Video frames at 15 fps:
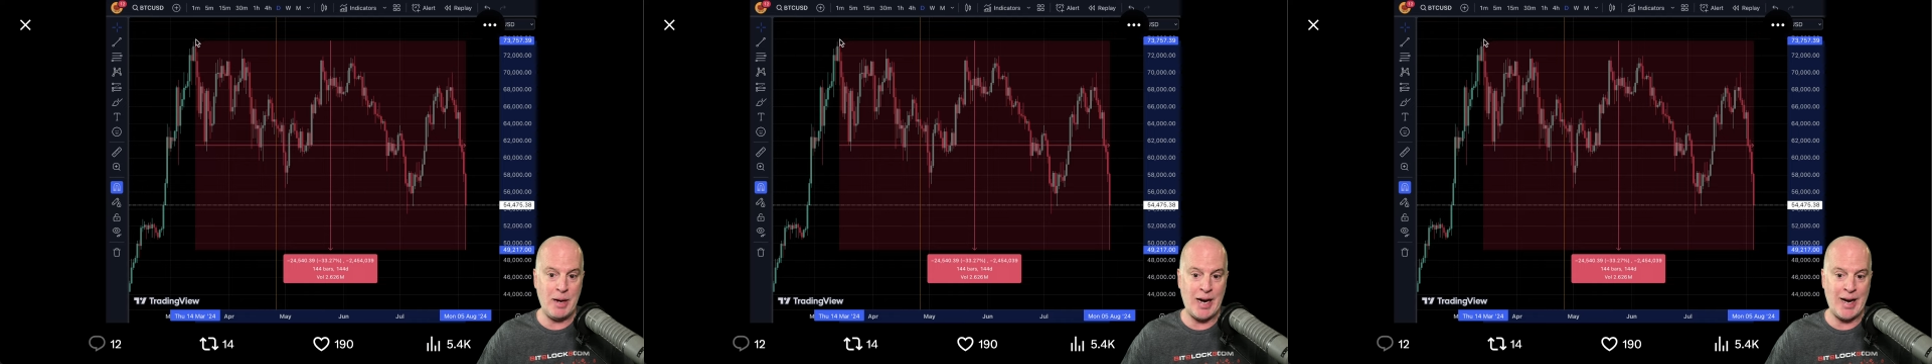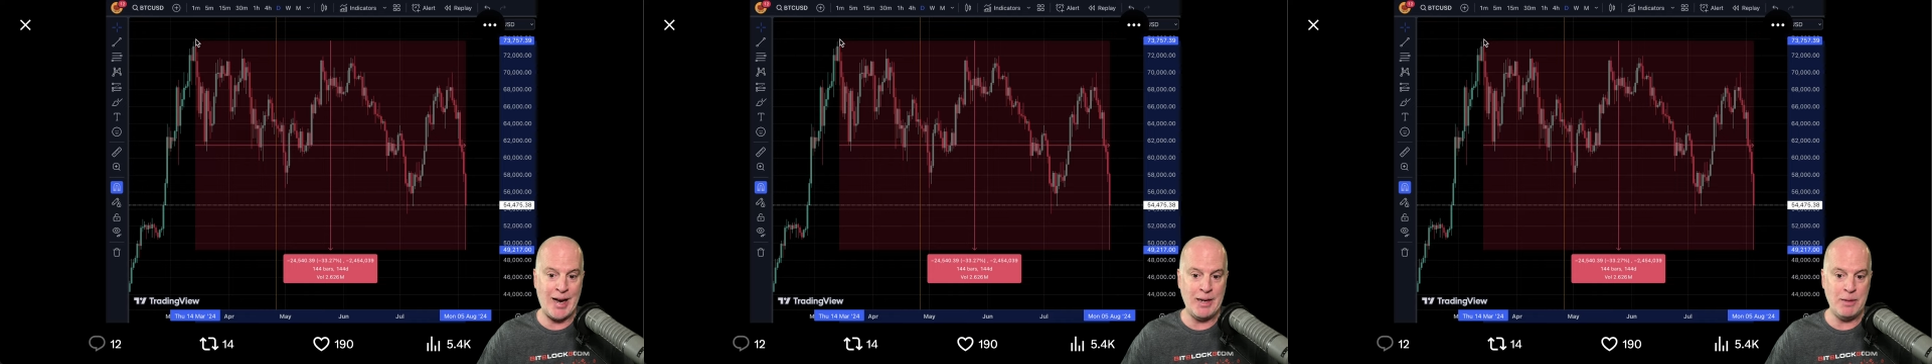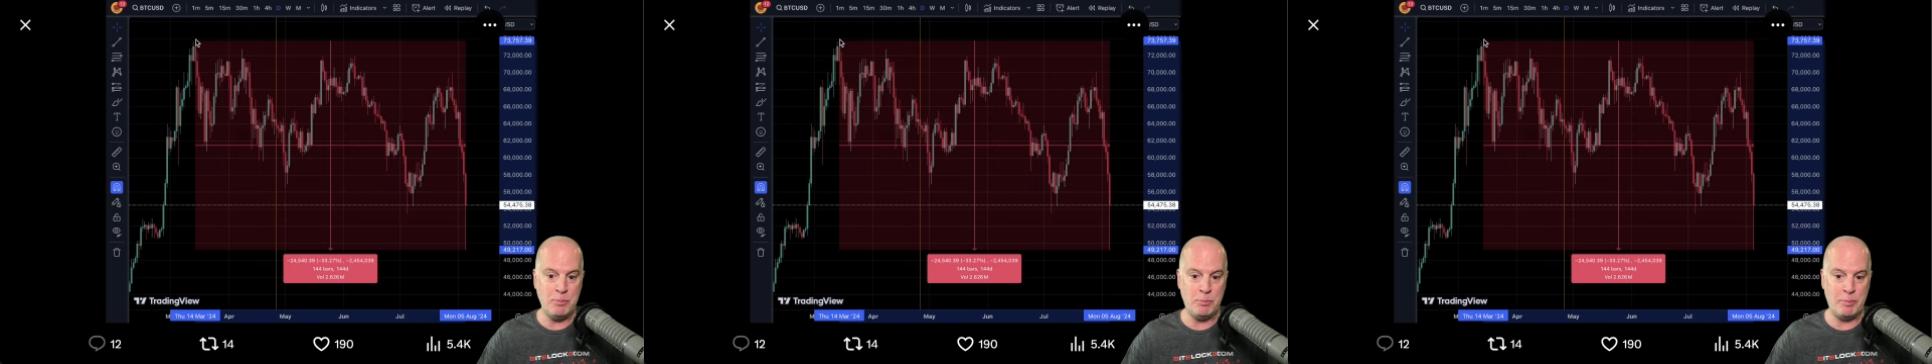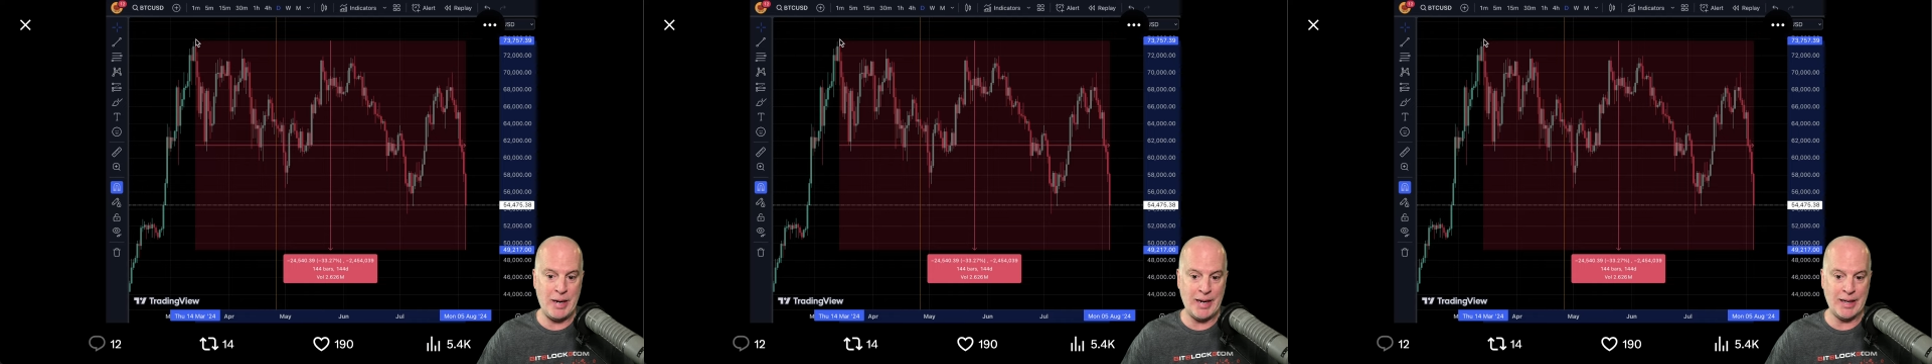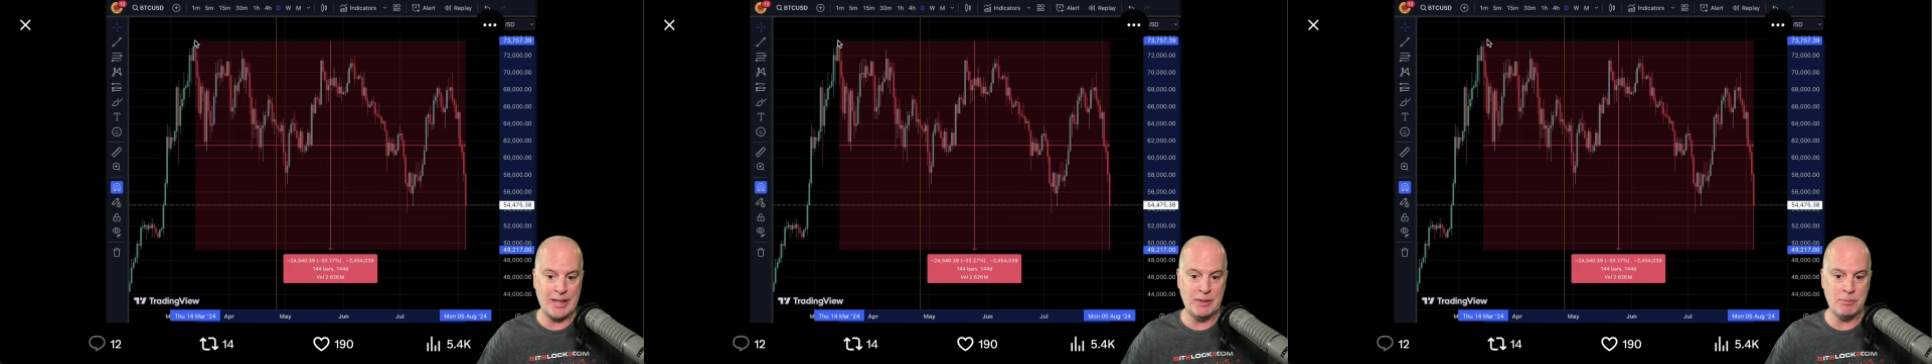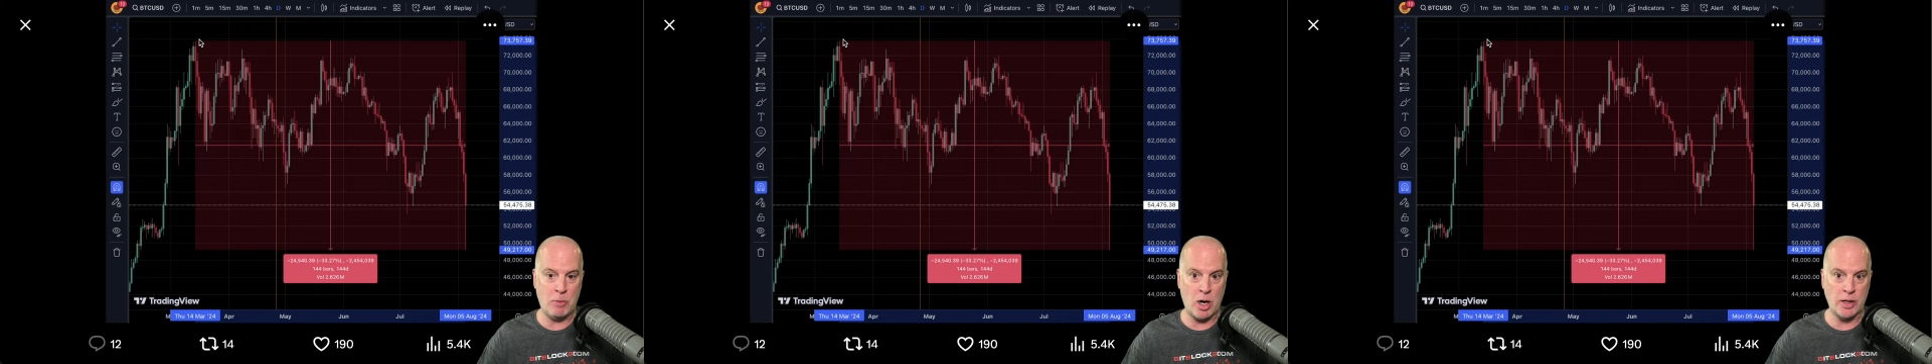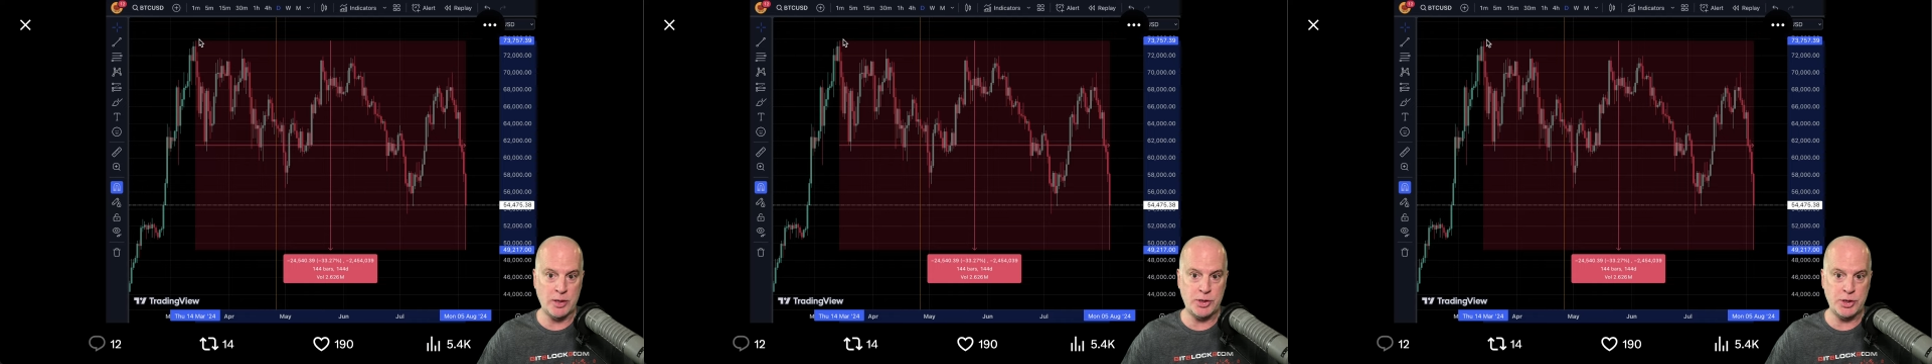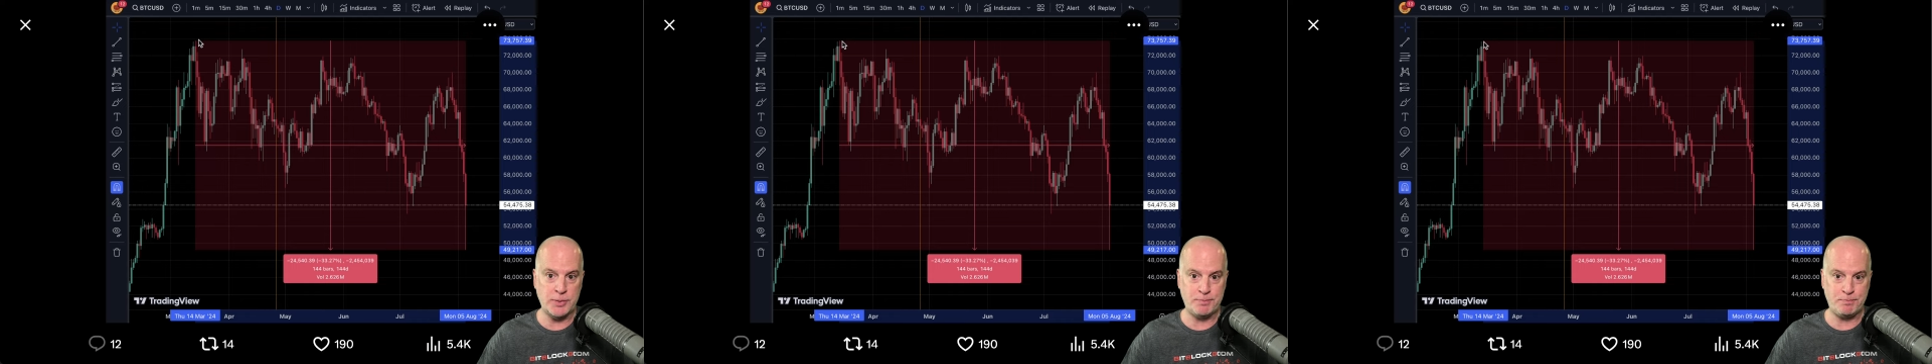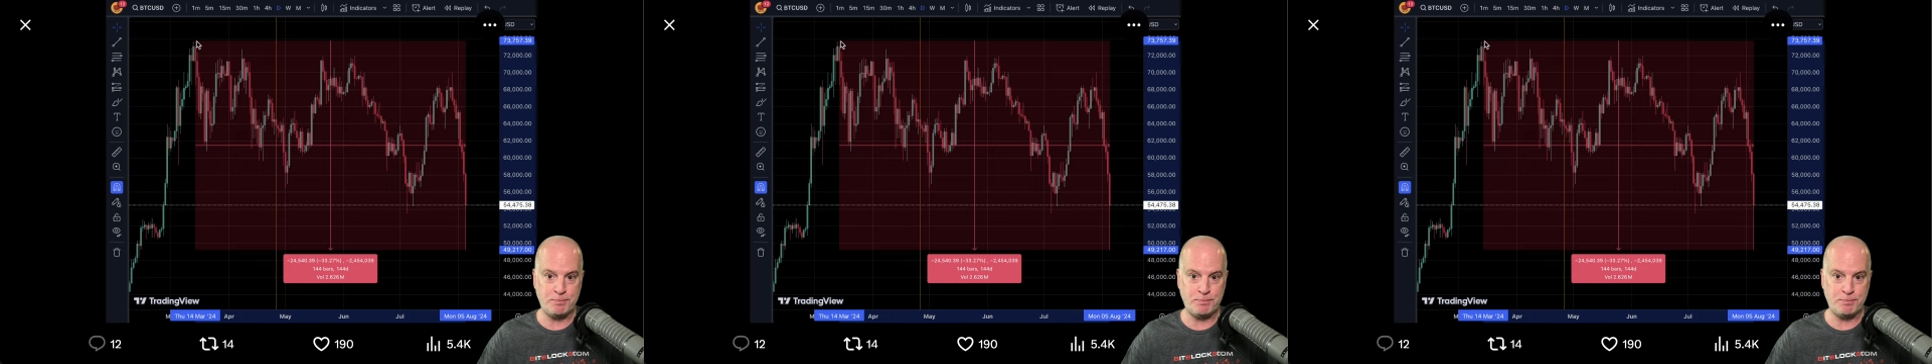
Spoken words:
high back in March